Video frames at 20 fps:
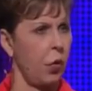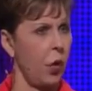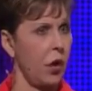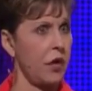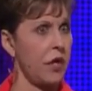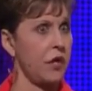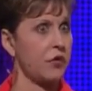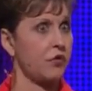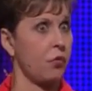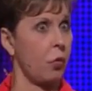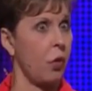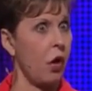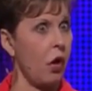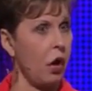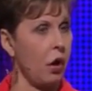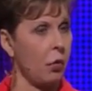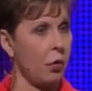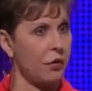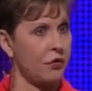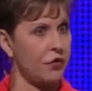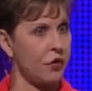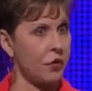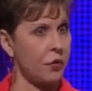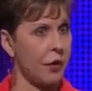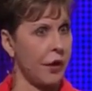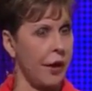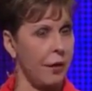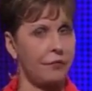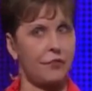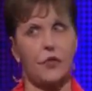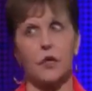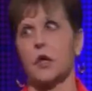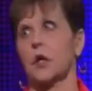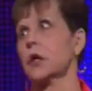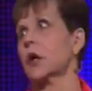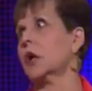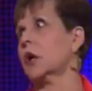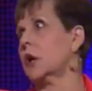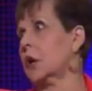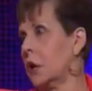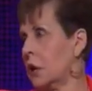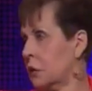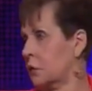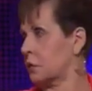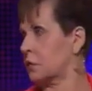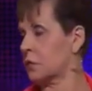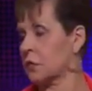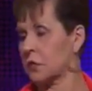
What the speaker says: what is wrong with you? And I'm thinking, oh.